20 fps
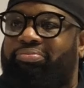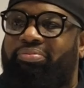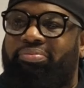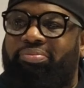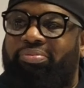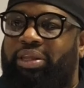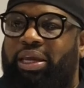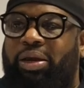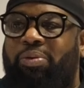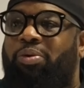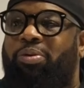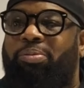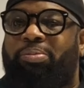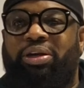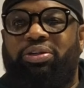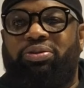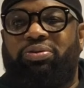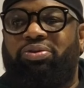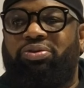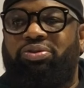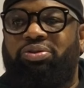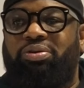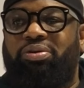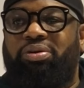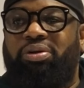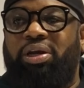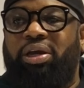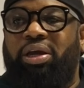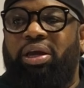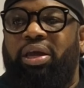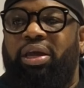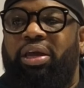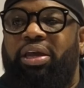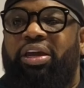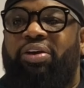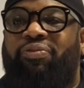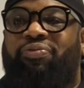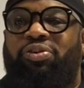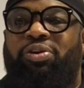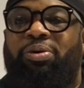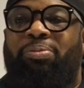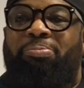they won't mess with you. If you're